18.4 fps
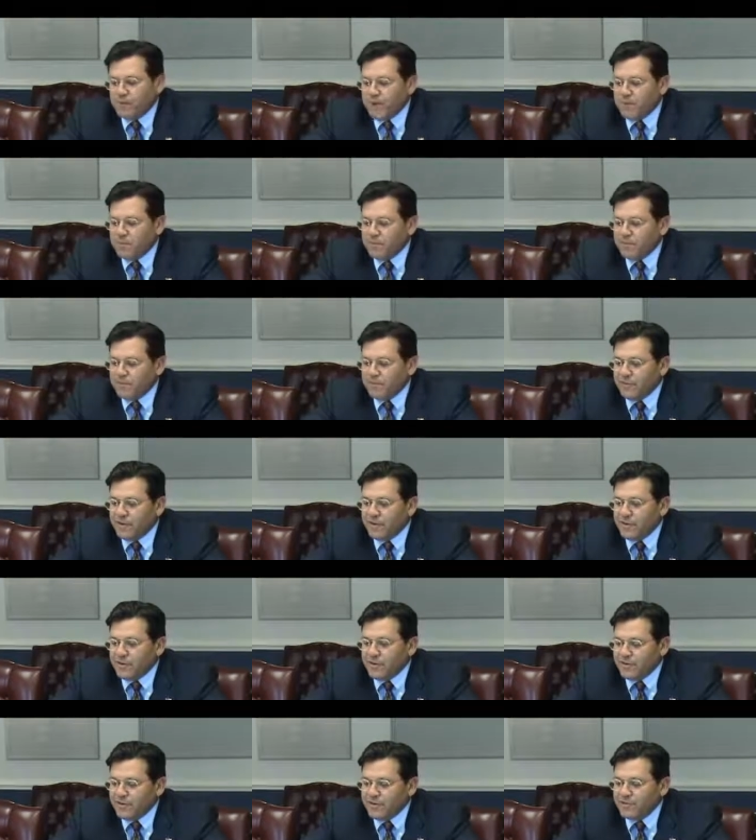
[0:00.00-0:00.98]
couple of uh,
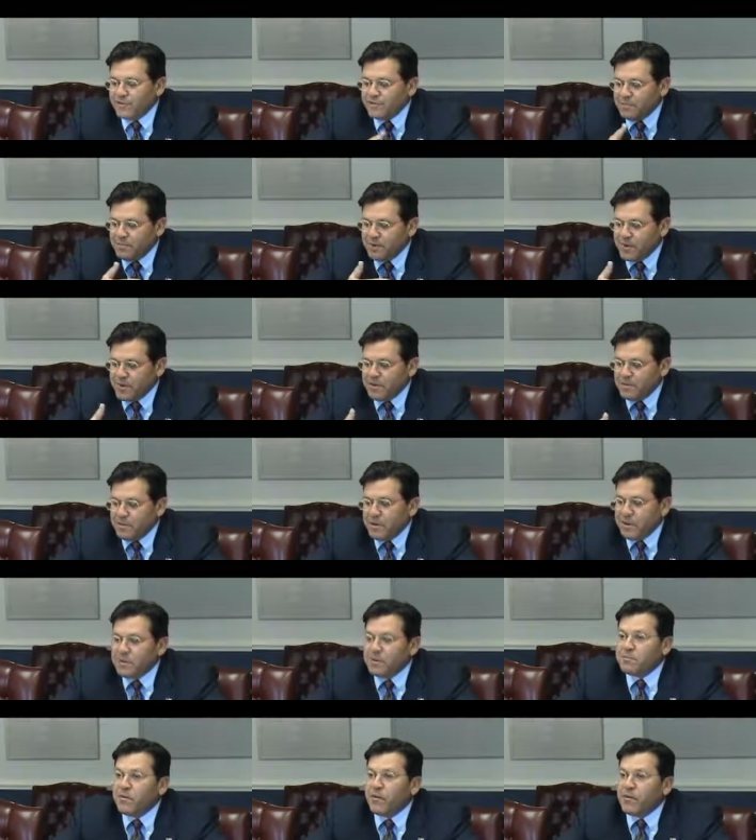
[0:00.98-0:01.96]
issues being
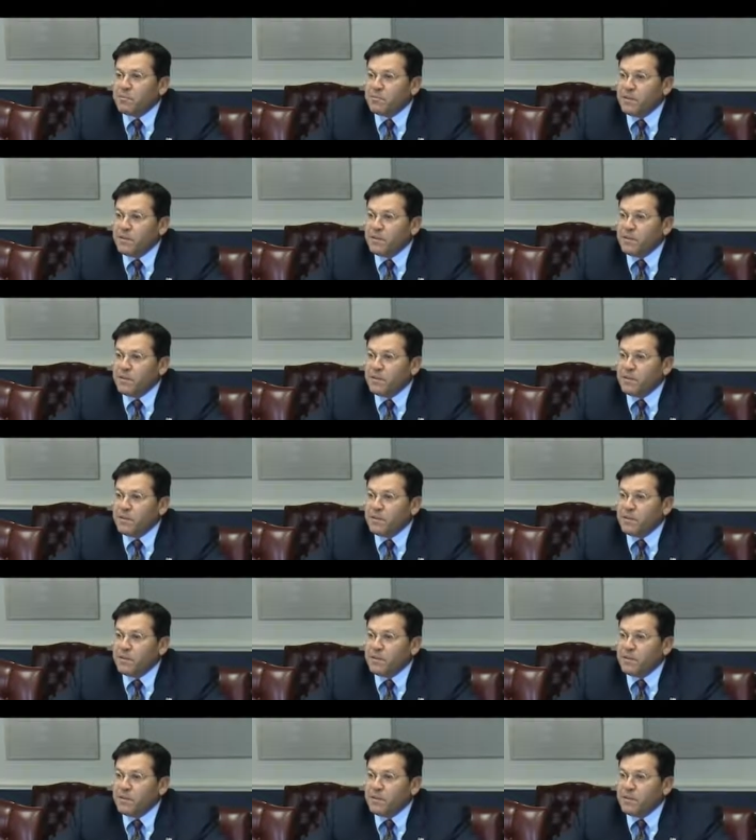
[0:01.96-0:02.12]
dependent upon